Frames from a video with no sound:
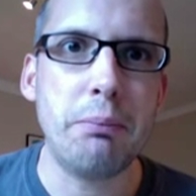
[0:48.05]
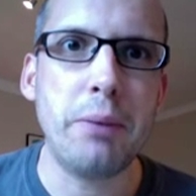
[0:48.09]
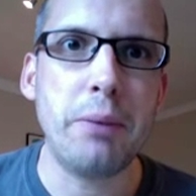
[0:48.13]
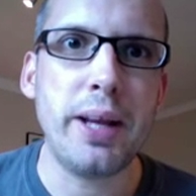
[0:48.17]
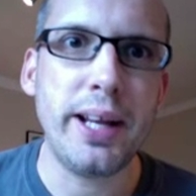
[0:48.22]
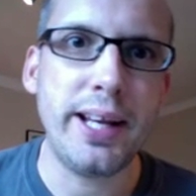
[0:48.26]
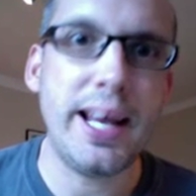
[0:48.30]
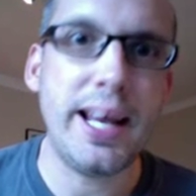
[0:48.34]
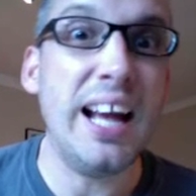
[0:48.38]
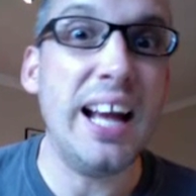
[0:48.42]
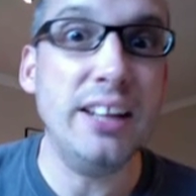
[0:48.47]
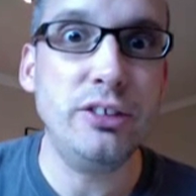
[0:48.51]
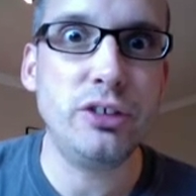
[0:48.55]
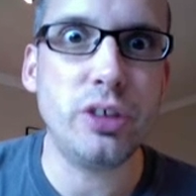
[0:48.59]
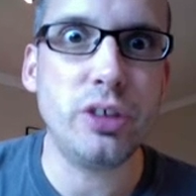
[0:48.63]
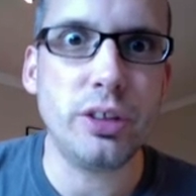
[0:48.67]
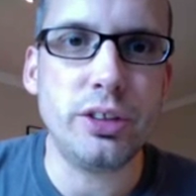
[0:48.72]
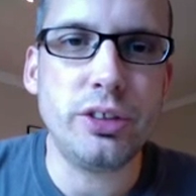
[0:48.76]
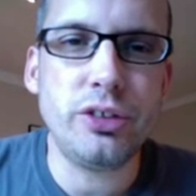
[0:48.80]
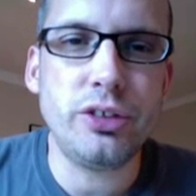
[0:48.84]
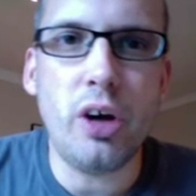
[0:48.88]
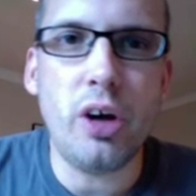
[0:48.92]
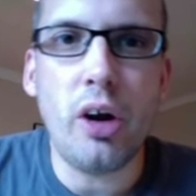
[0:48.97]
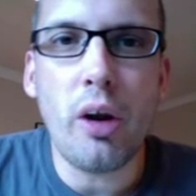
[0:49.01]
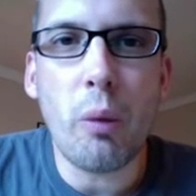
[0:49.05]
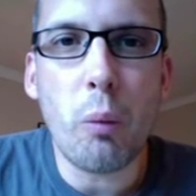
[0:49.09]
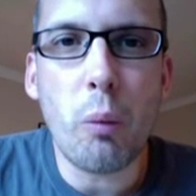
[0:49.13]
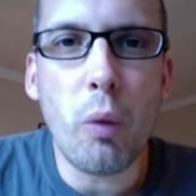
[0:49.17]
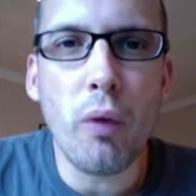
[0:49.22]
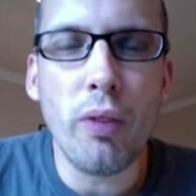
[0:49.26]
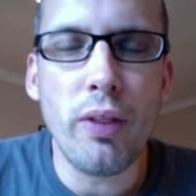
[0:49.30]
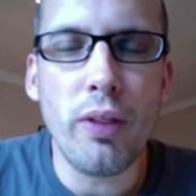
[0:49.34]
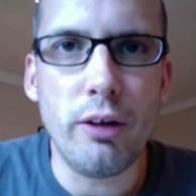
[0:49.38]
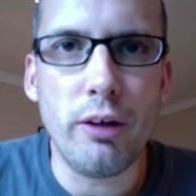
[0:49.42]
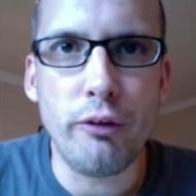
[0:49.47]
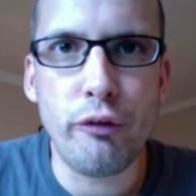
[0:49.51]
in case I decide I
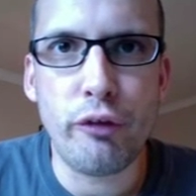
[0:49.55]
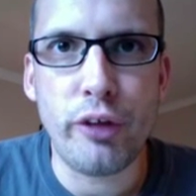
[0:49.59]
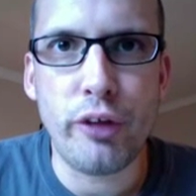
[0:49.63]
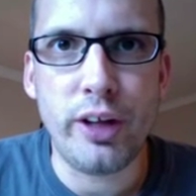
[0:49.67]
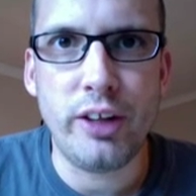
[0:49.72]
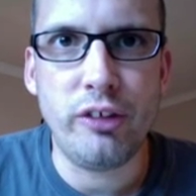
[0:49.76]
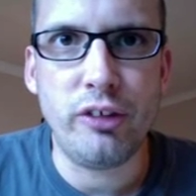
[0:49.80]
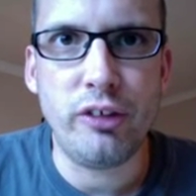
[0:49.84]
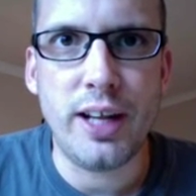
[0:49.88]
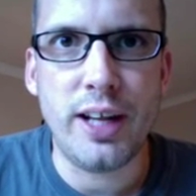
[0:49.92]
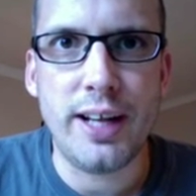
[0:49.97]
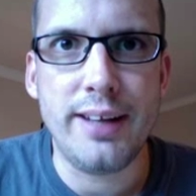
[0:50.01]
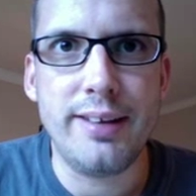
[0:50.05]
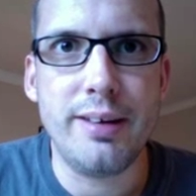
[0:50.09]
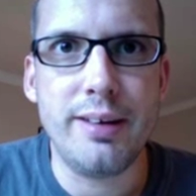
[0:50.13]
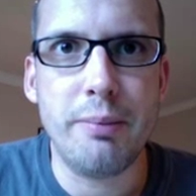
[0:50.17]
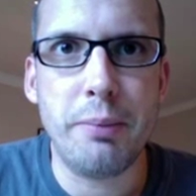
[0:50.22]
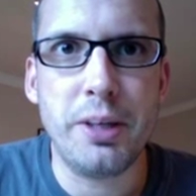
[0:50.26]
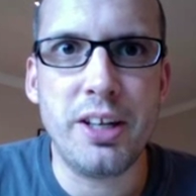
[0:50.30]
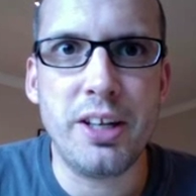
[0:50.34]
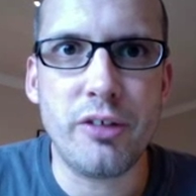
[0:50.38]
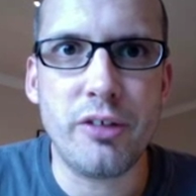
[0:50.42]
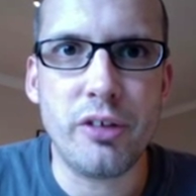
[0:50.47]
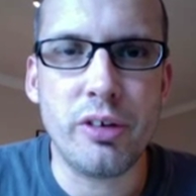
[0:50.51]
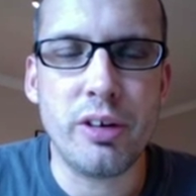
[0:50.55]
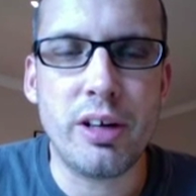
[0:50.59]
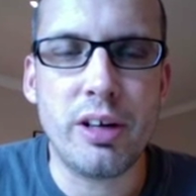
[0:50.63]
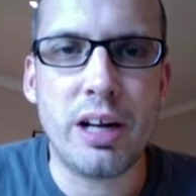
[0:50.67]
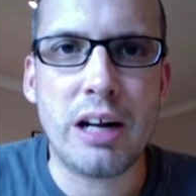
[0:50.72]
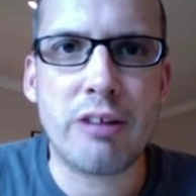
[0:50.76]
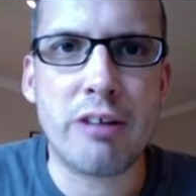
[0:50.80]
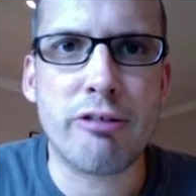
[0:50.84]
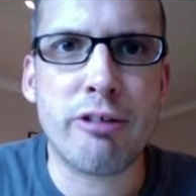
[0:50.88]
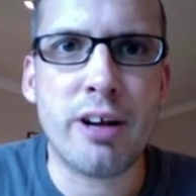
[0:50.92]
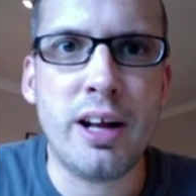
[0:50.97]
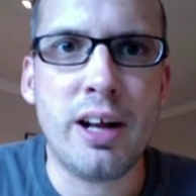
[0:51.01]
want those things later, but doesn't
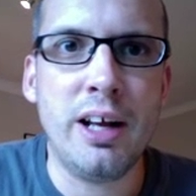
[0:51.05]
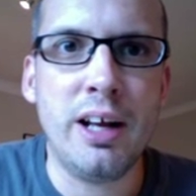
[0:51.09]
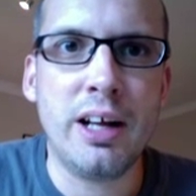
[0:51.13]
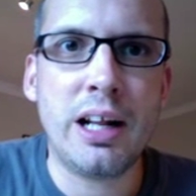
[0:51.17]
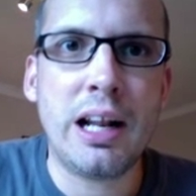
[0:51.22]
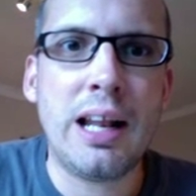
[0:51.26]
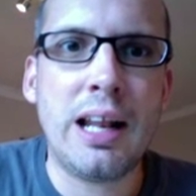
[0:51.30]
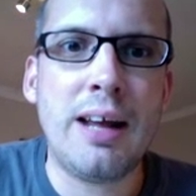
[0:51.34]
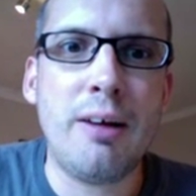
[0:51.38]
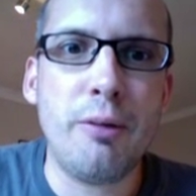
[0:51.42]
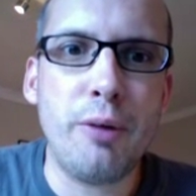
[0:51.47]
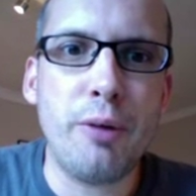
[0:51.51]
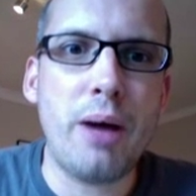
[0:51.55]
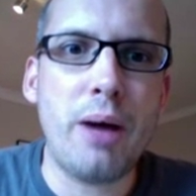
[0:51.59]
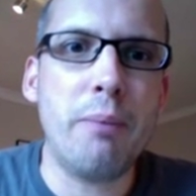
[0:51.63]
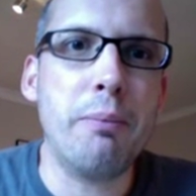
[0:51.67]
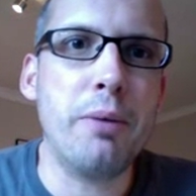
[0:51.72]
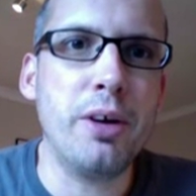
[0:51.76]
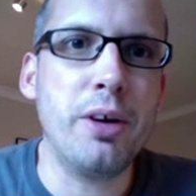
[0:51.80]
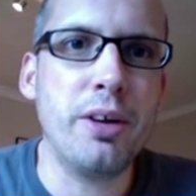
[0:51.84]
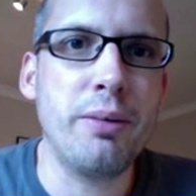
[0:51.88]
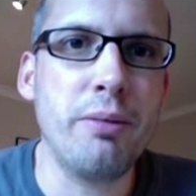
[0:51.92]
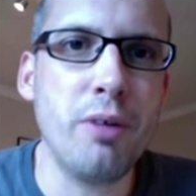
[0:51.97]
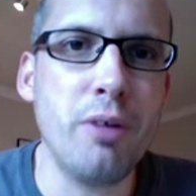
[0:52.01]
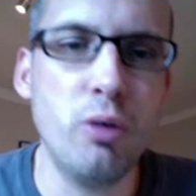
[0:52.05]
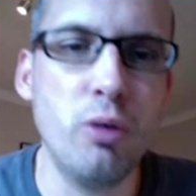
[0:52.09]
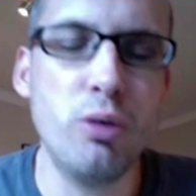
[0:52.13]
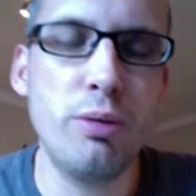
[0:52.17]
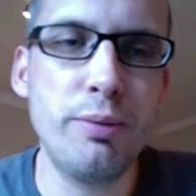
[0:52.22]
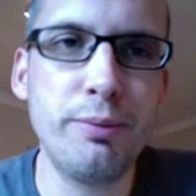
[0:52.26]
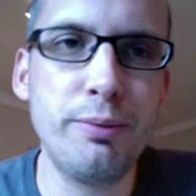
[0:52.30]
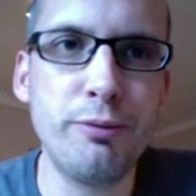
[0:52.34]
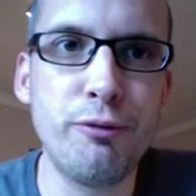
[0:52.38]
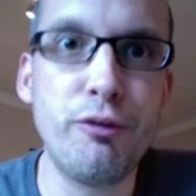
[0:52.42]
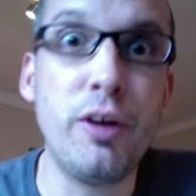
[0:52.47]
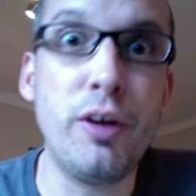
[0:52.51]
cloud up my or
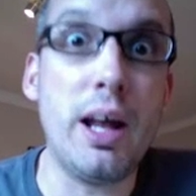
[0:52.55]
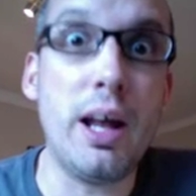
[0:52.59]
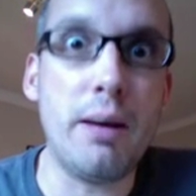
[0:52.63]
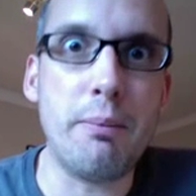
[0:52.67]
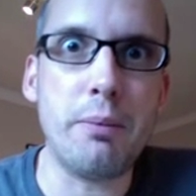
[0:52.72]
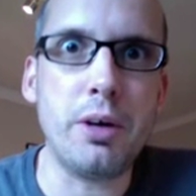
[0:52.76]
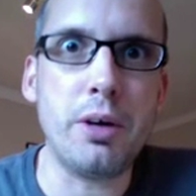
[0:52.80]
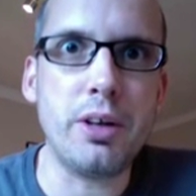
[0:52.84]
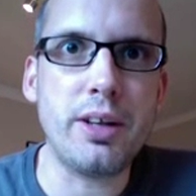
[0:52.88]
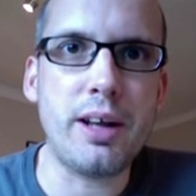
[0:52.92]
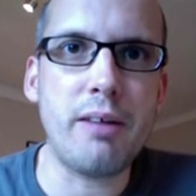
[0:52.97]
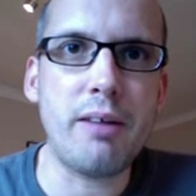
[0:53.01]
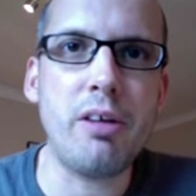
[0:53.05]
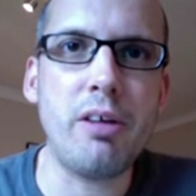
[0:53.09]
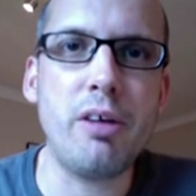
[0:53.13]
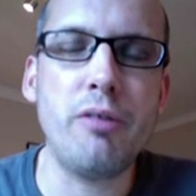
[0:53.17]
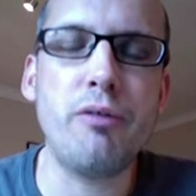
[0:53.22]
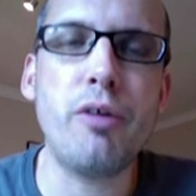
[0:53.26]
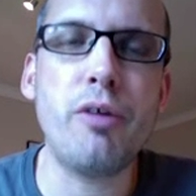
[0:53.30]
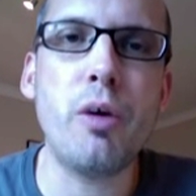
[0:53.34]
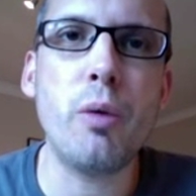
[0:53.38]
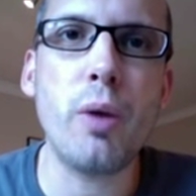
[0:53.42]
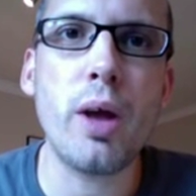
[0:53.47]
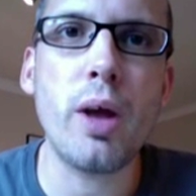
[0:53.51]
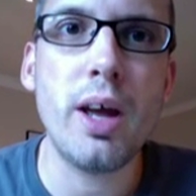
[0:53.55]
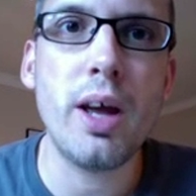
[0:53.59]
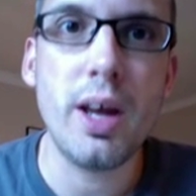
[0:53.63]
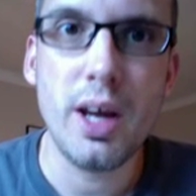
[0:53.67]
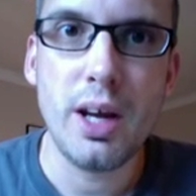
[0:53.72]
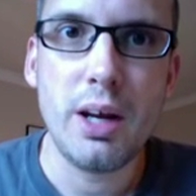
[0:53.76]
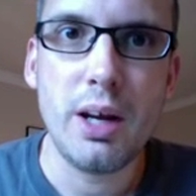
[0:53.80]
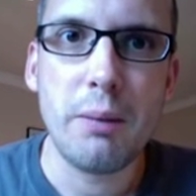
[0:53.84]
fill up my download folder,